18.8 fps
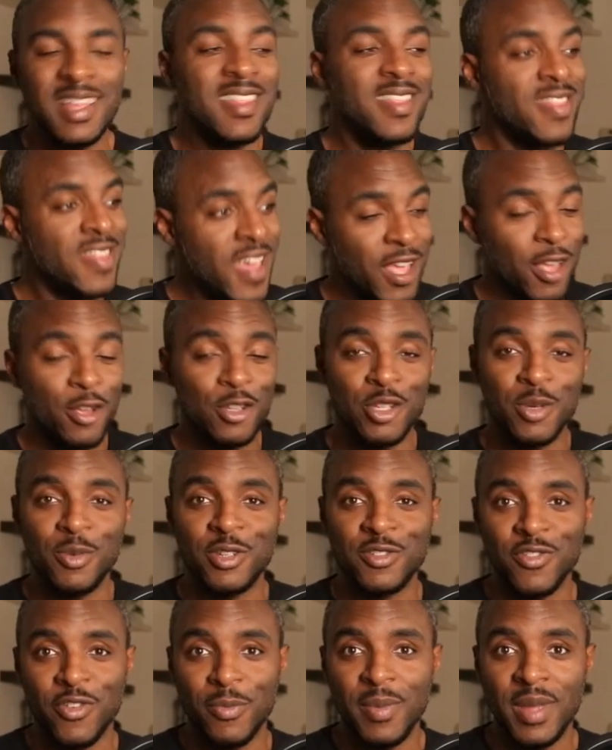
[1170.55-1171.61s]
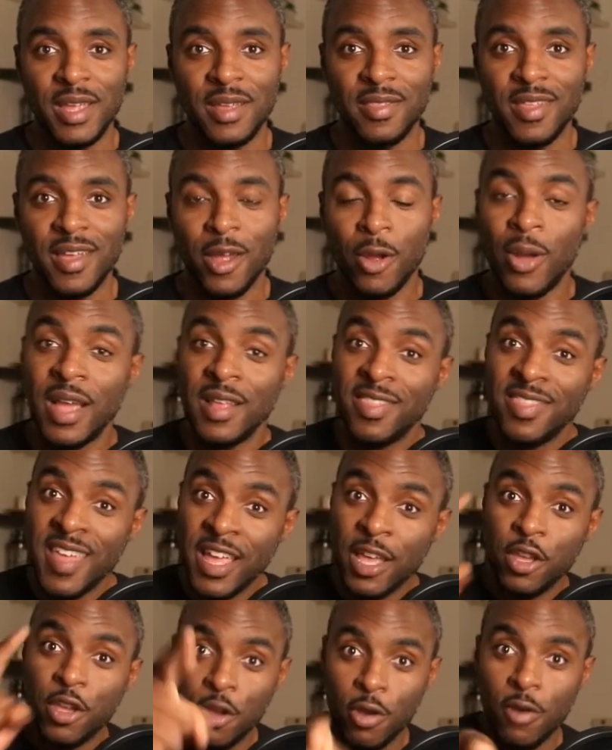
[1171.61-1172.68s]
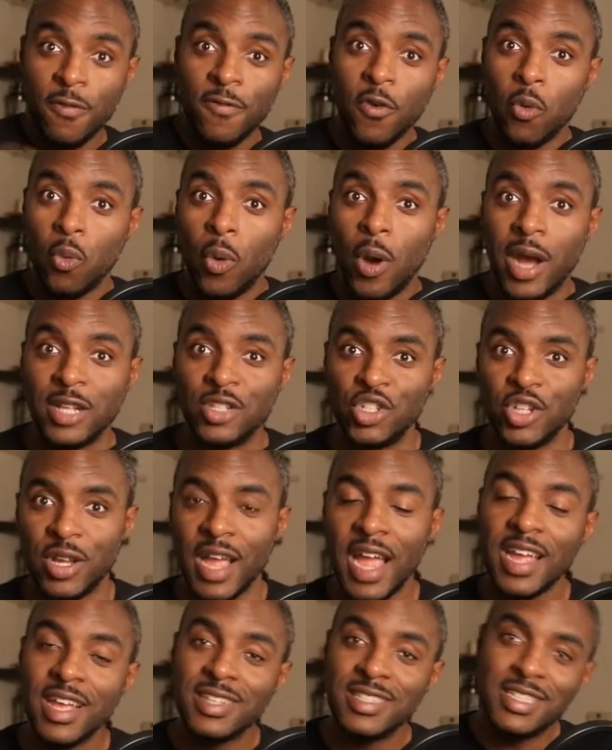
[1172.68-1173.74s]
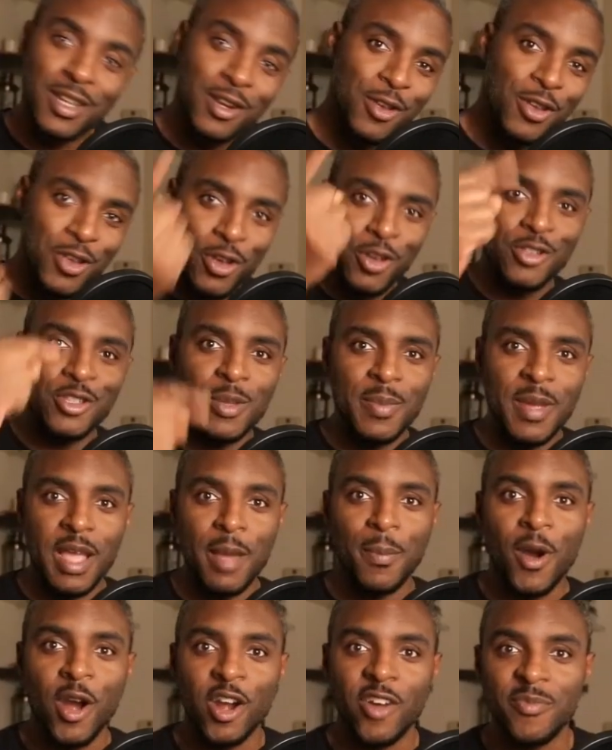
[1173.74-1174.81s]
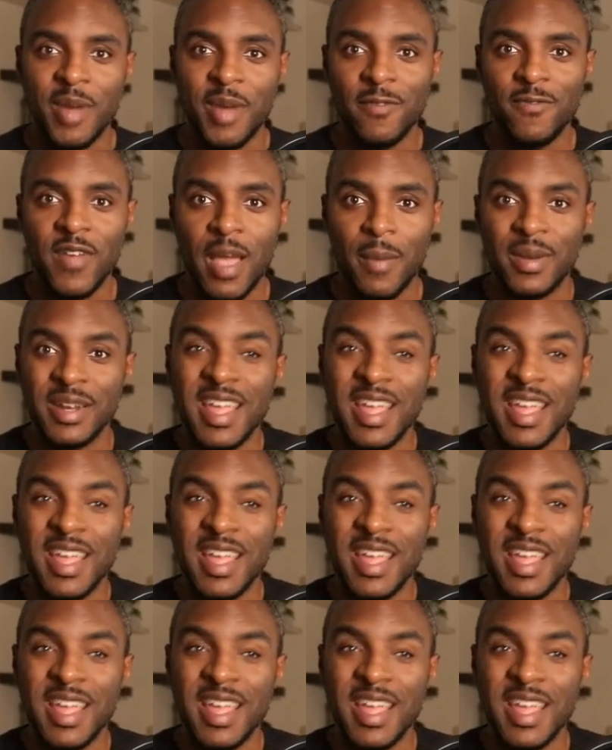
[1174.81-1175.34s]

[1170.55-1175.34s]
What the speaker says: Thank you so much for being there. And thank you for watching. I consider you to be a part of my family.